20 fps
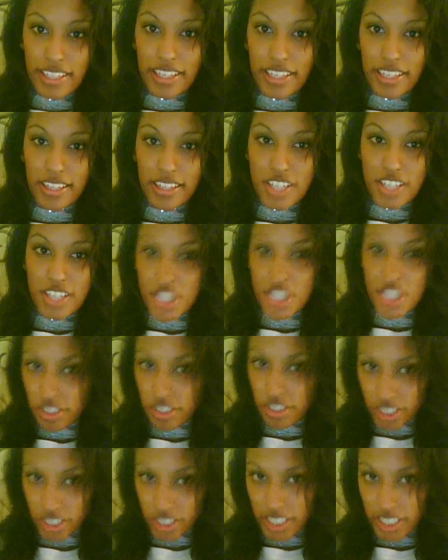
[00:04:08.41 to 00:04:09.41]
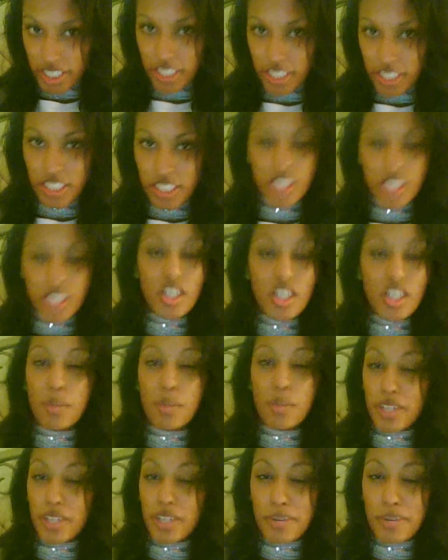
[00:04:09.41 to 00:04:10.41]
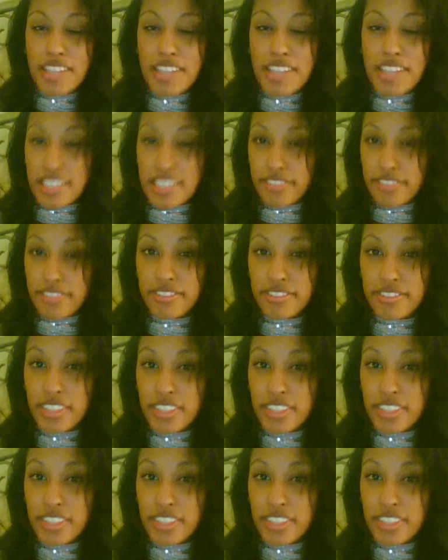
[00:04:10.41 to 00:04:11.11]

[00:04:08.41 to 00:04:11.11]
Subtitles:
And generally, they're all pretty positive.